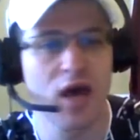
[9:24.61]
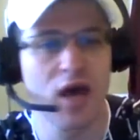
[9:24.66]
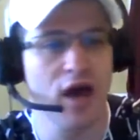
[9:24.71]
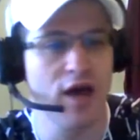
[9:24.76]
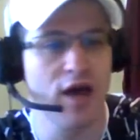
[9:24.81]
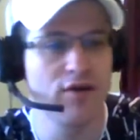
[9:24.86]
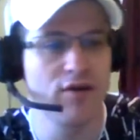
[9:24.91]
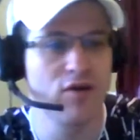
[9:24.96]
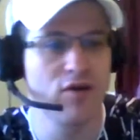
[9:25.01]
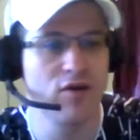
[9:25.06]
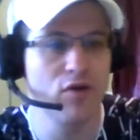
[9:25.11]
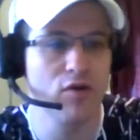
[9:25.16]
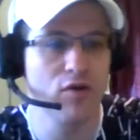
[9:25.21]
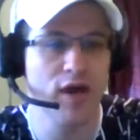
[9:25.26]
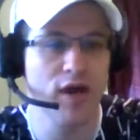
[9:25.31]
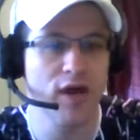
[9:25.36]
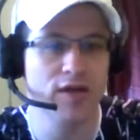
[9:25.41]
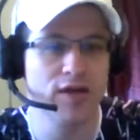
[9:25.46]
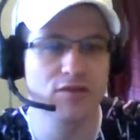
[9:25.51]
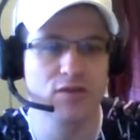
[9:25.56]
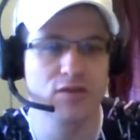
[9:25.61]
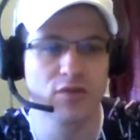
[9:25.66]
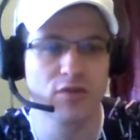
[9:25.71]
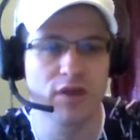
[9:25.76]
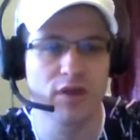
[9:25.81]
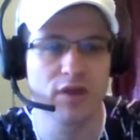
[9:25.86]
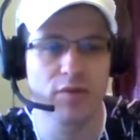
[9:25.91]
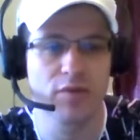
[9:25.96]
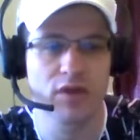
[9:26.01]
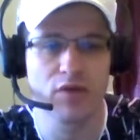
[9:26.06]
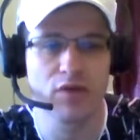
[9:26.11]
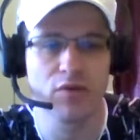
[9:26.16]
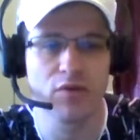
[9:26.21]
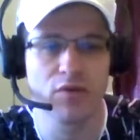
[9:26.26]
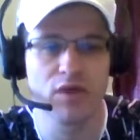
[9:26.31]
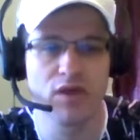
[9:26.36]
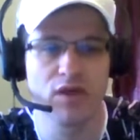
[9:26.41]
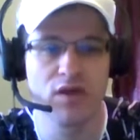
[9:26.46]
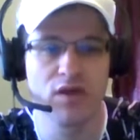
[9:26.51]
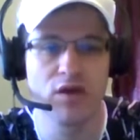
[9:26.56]
I don't actually recommend going
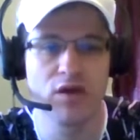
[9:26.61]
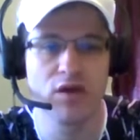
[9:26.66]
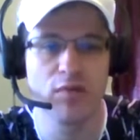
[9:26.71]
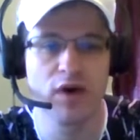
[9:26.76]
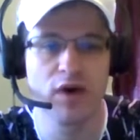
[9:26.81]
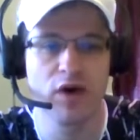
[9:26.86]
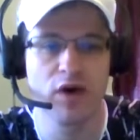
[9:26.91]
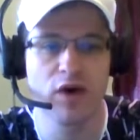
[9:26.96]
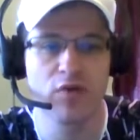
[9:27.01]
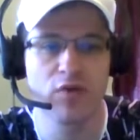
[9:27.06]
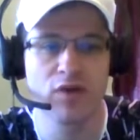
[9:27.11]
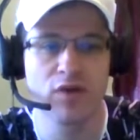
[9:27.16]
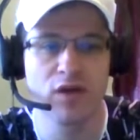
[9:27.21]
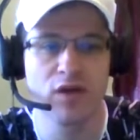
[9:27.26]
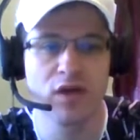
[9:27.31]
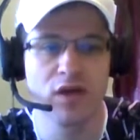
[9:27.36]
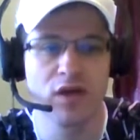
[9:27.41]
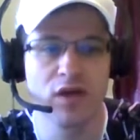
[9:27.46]
with him. I would,